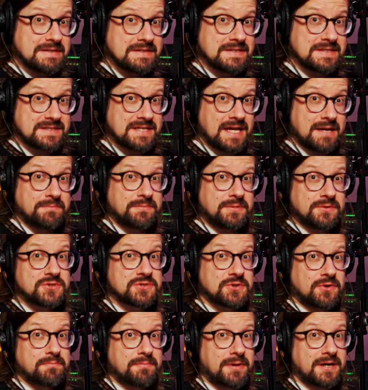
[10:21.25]
sample
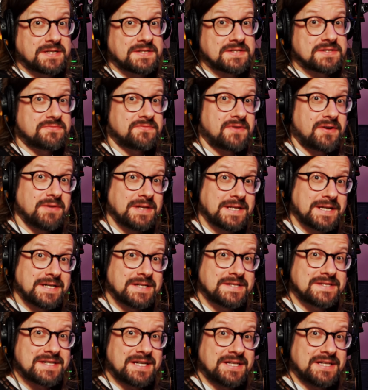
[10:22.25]
short parts, is very nice.